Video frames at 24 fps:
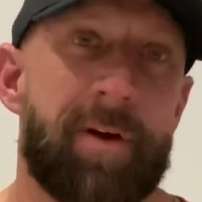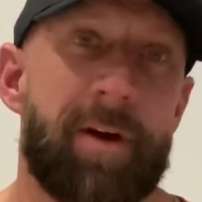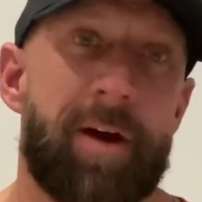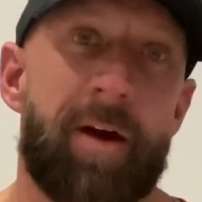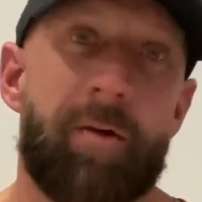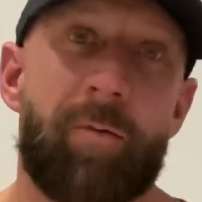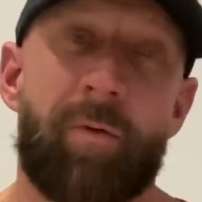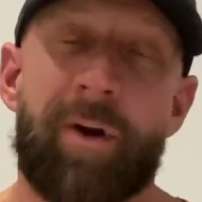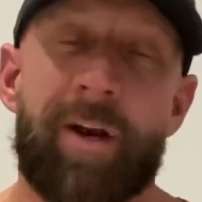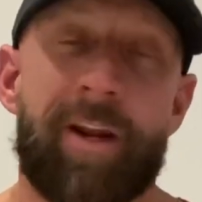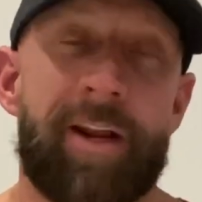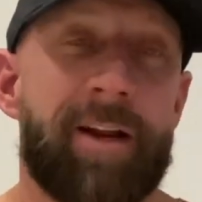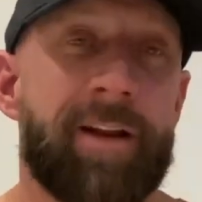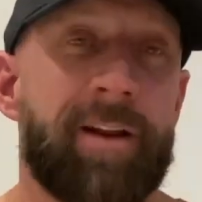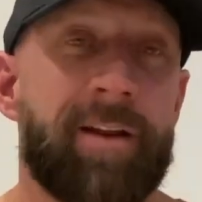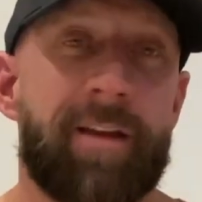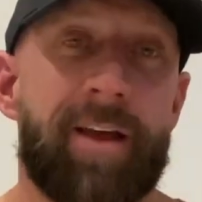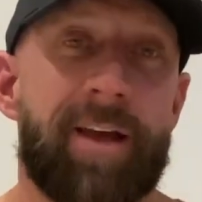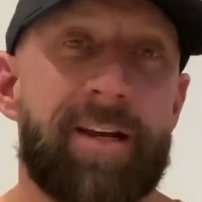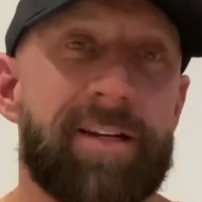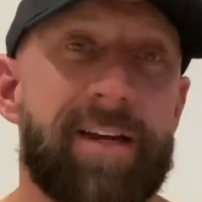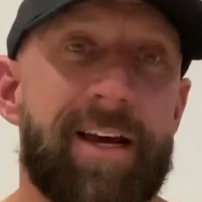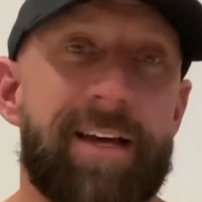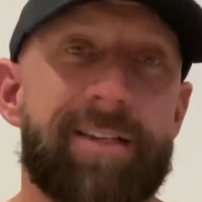I went in and
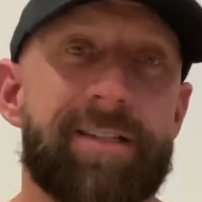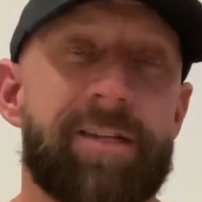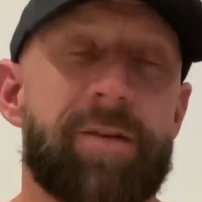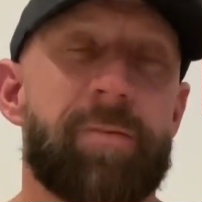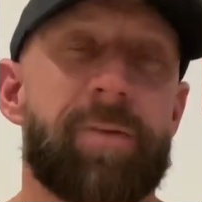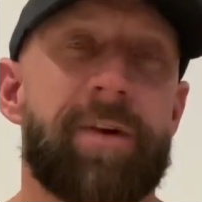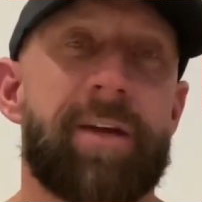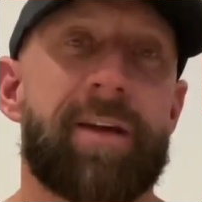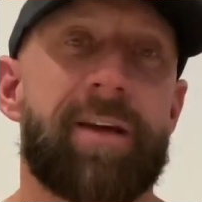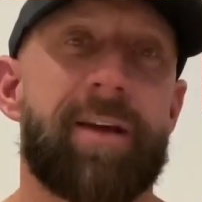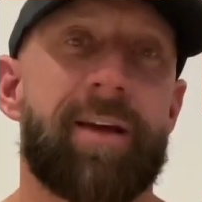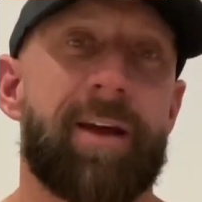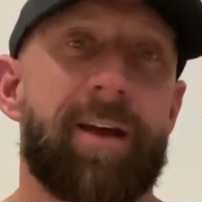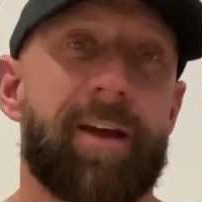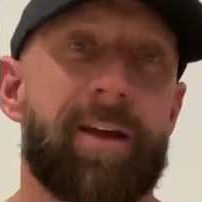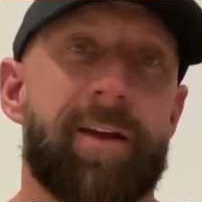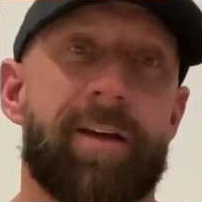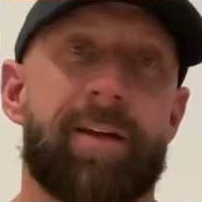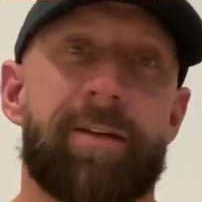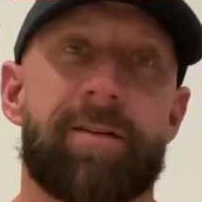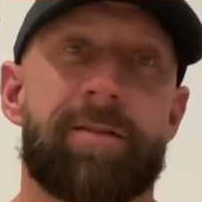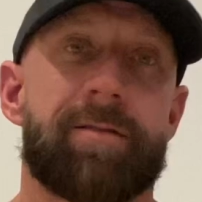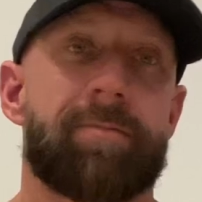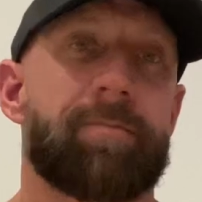they tested me,
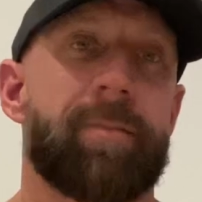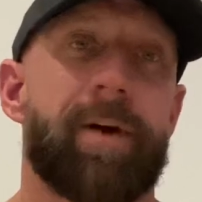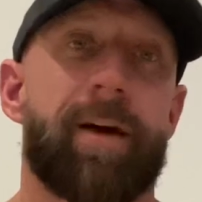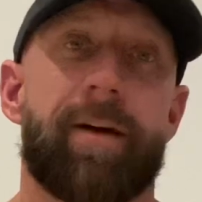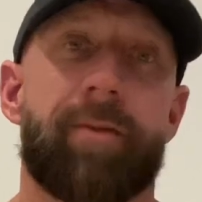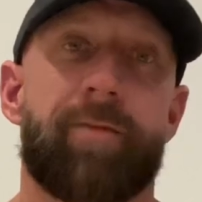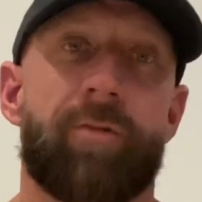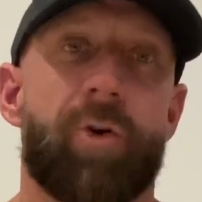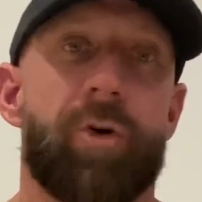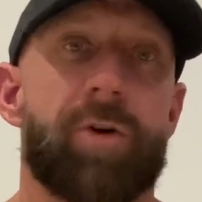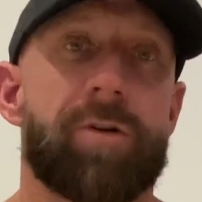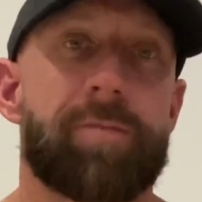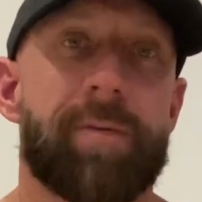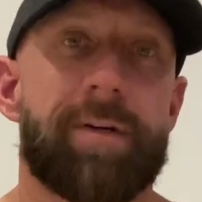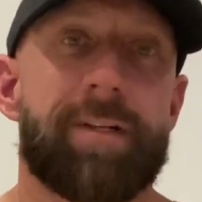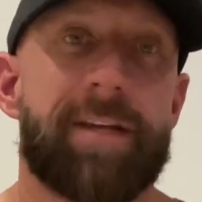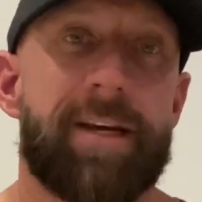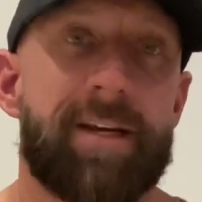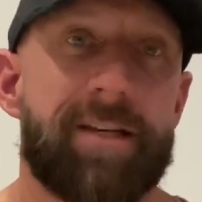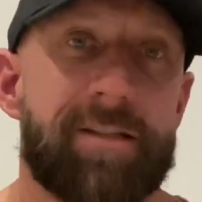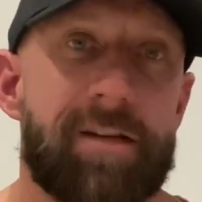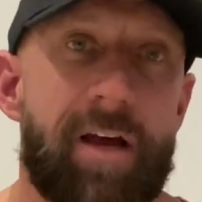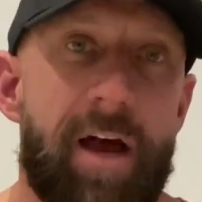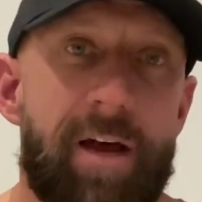and of course my
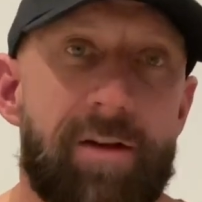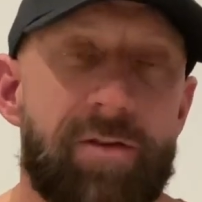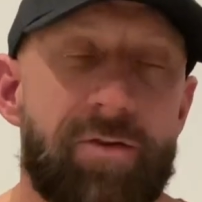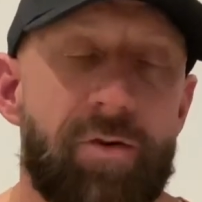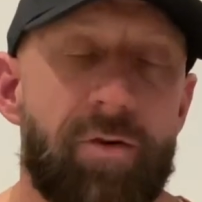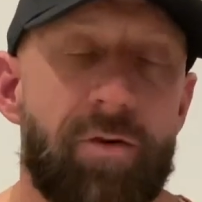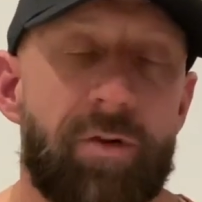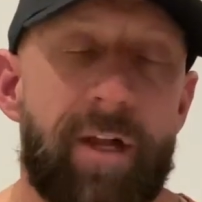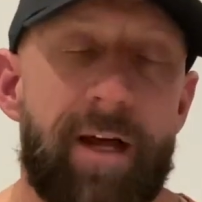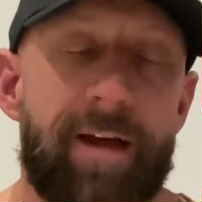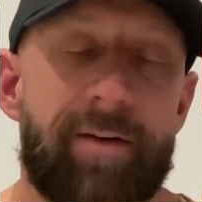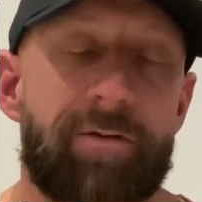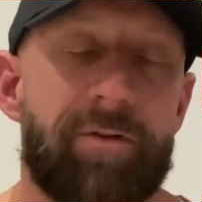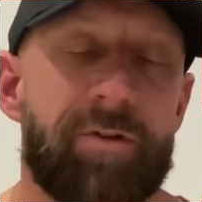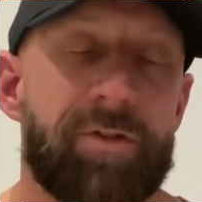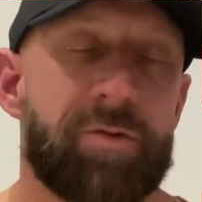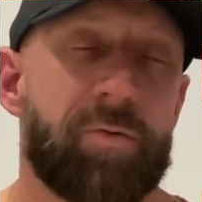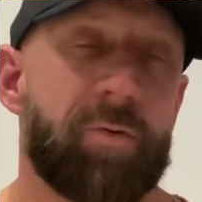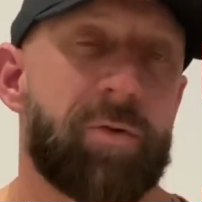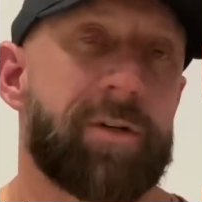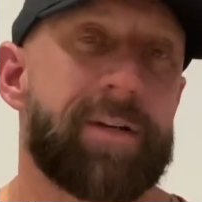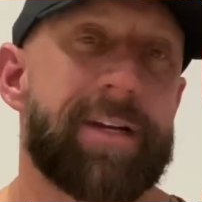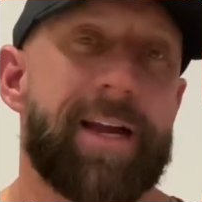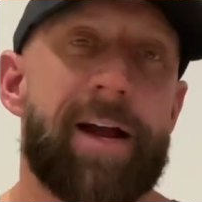testosterone levels
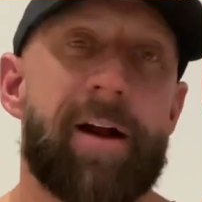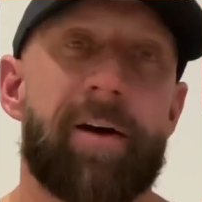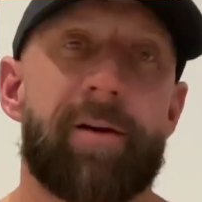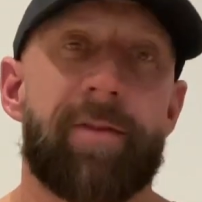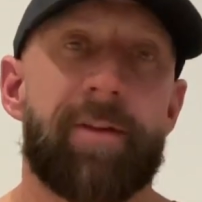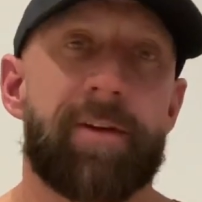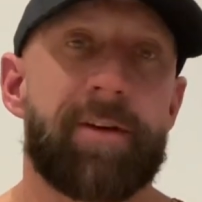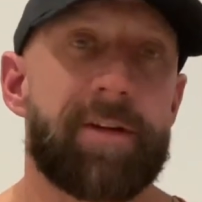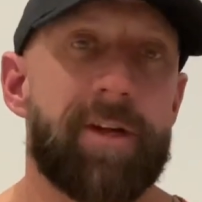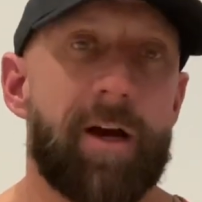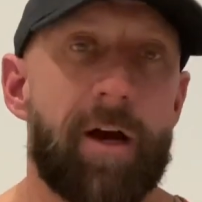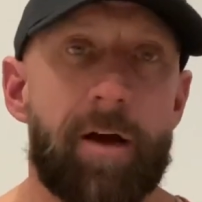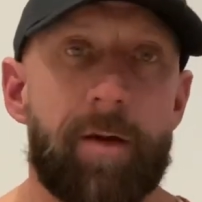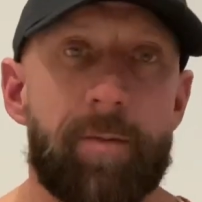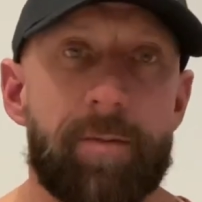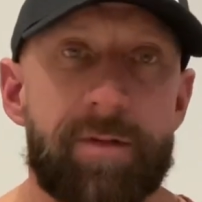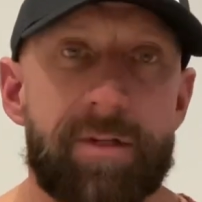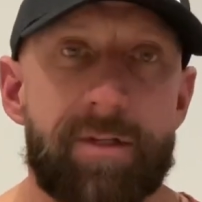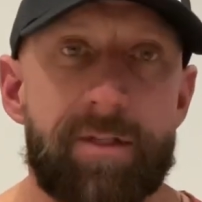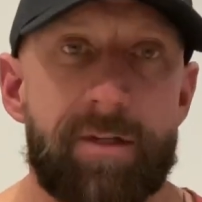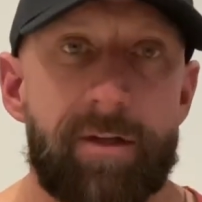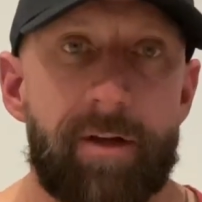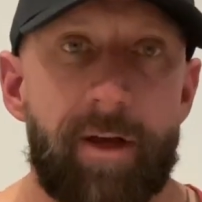were down in the dumps.